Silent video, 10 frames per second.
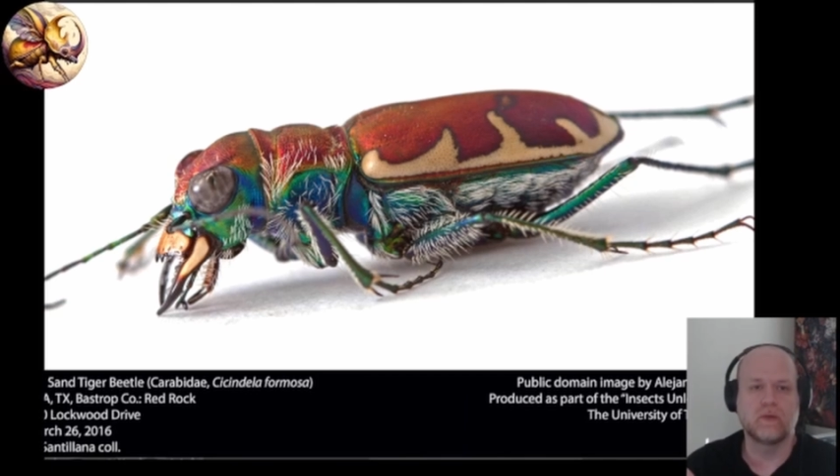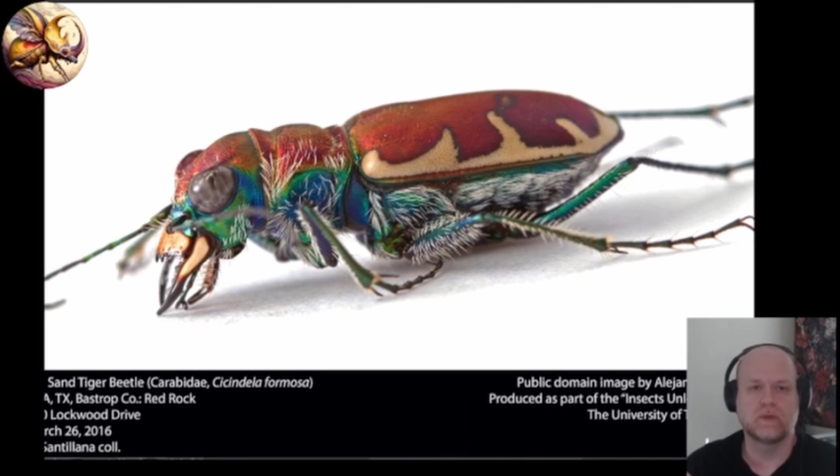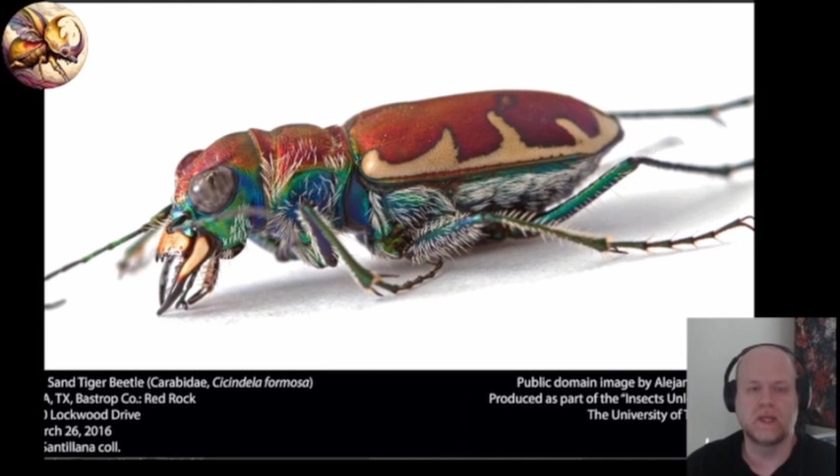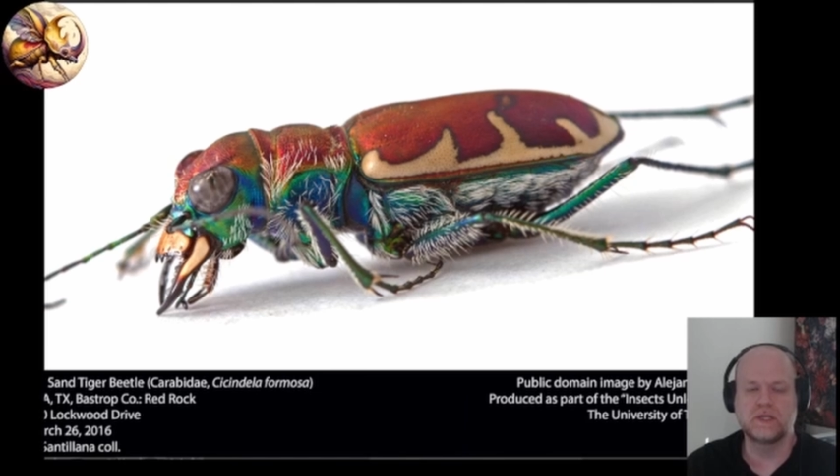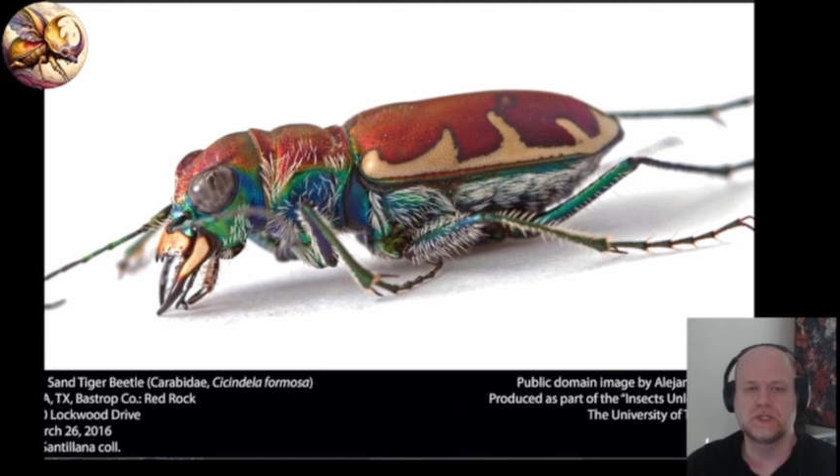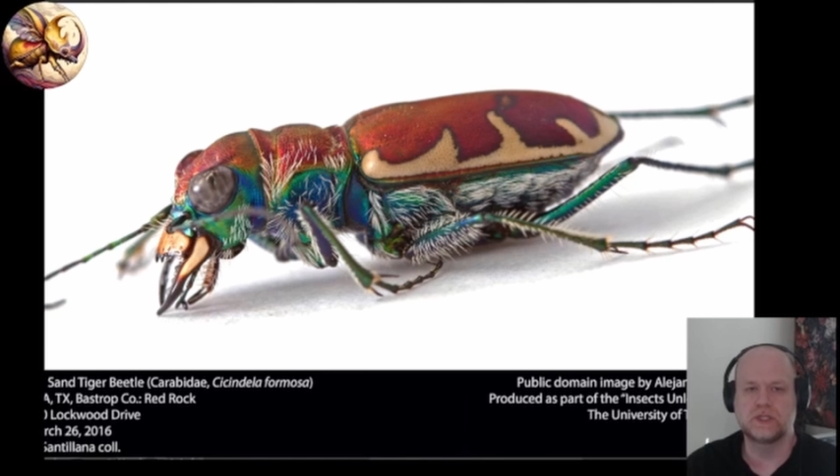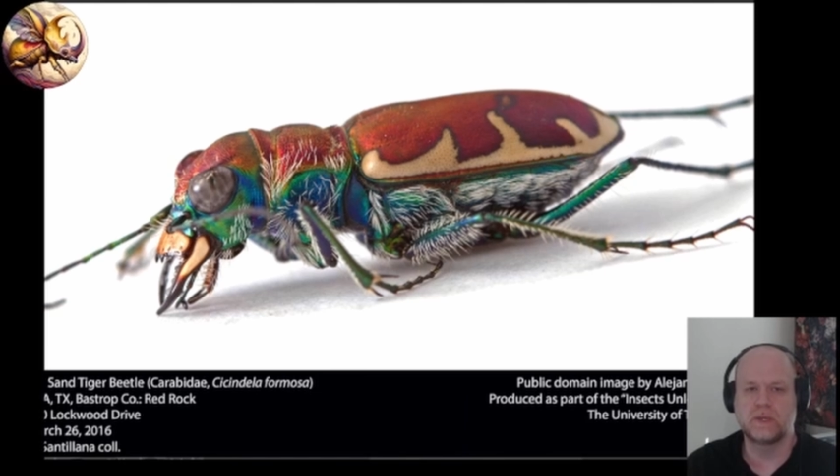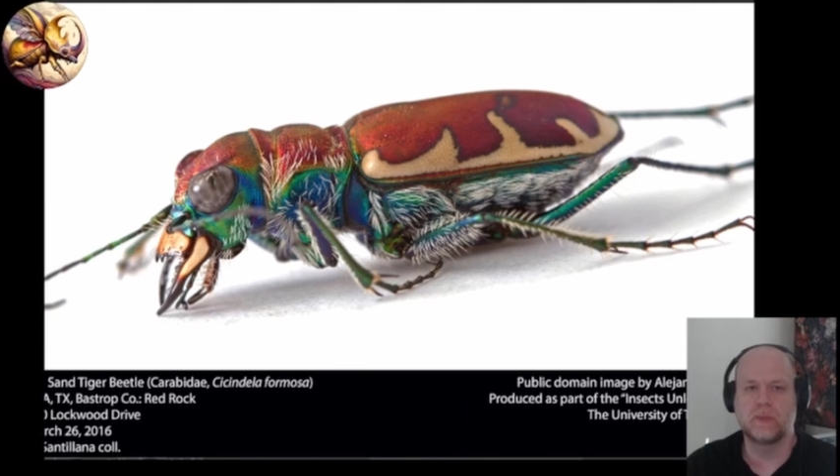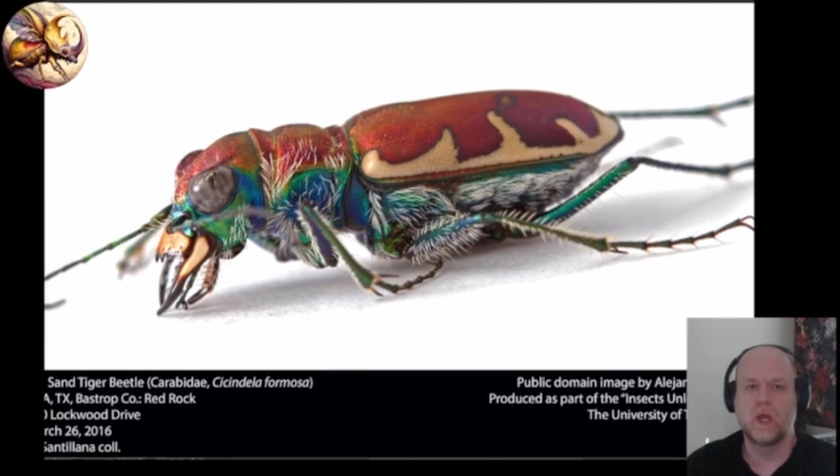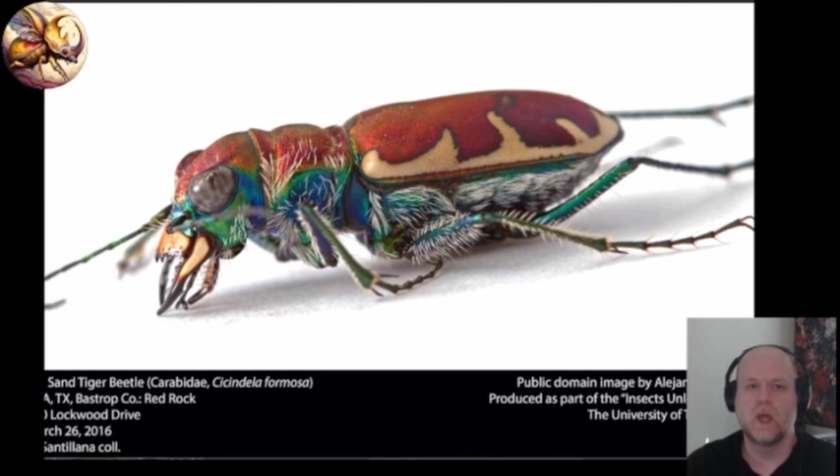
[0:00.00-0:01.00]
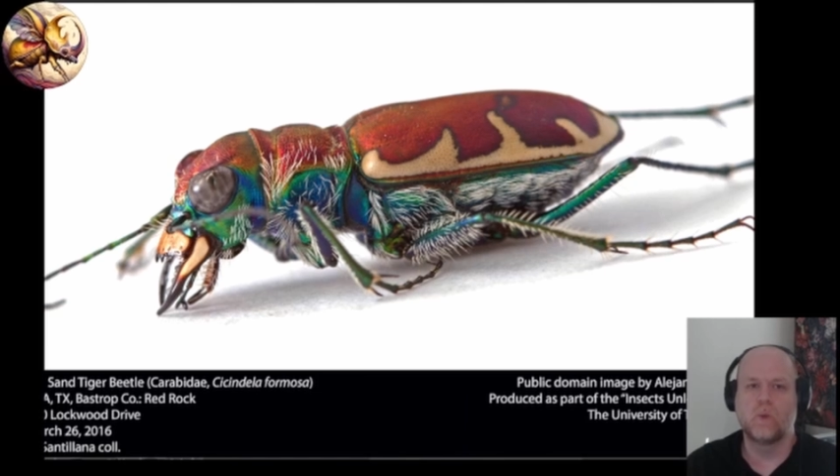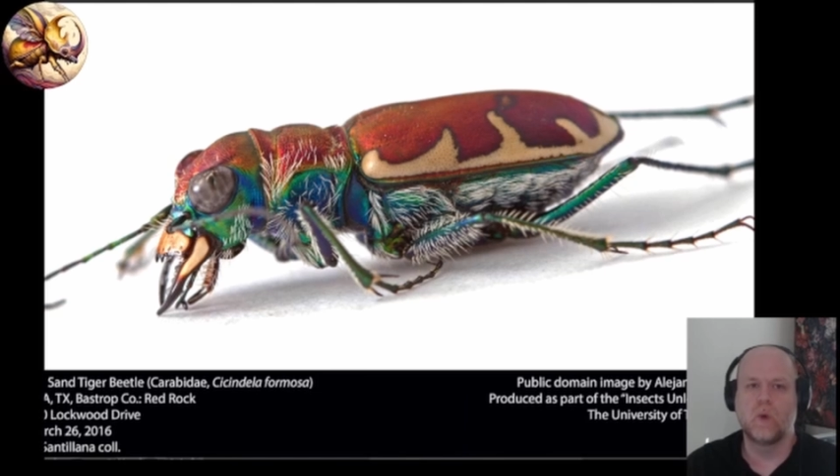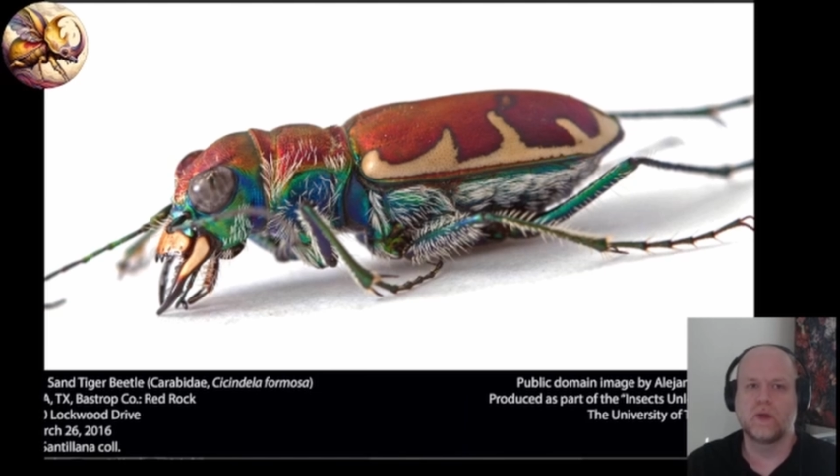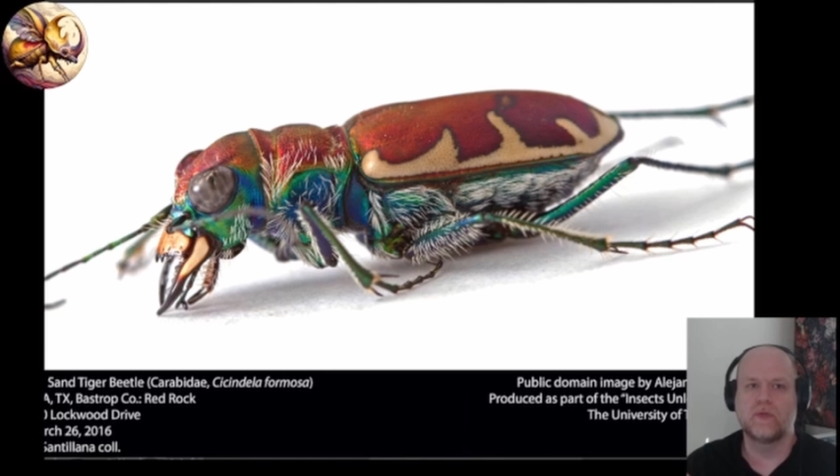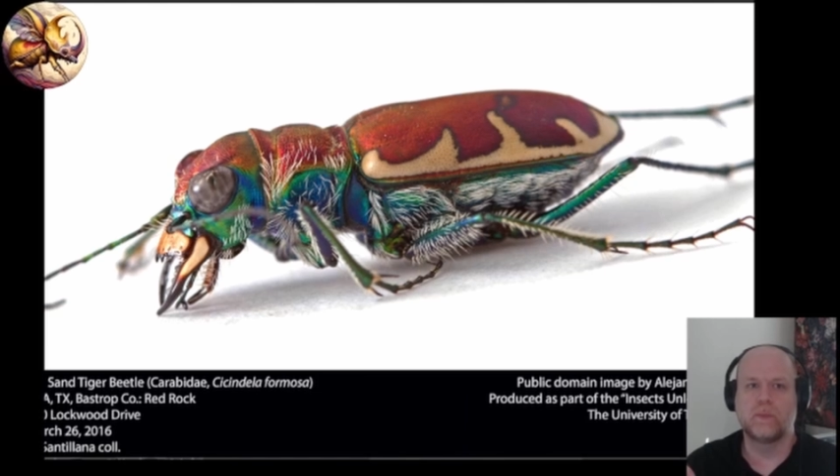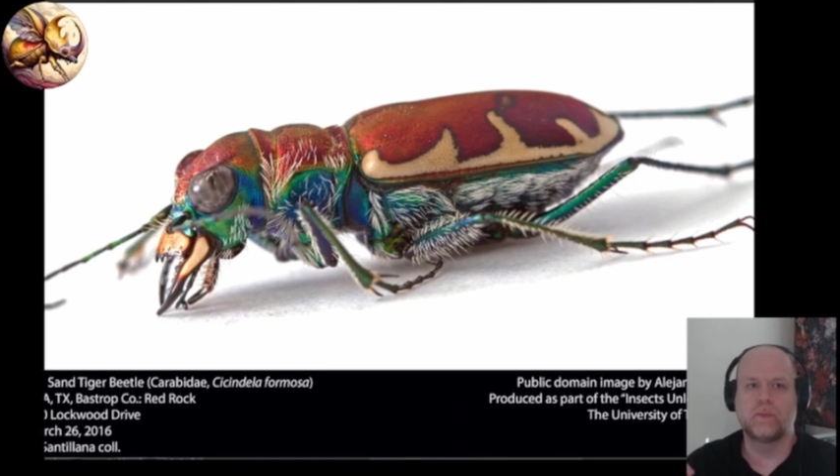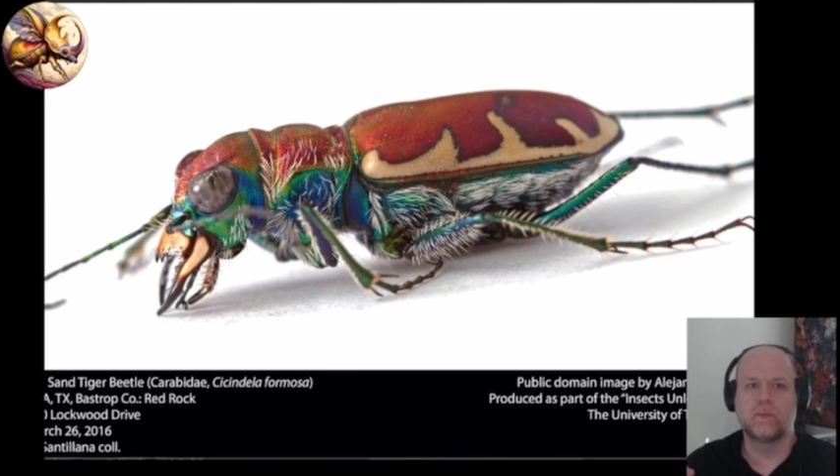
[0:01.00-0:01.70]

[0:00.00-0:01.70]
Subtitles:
relationship, where the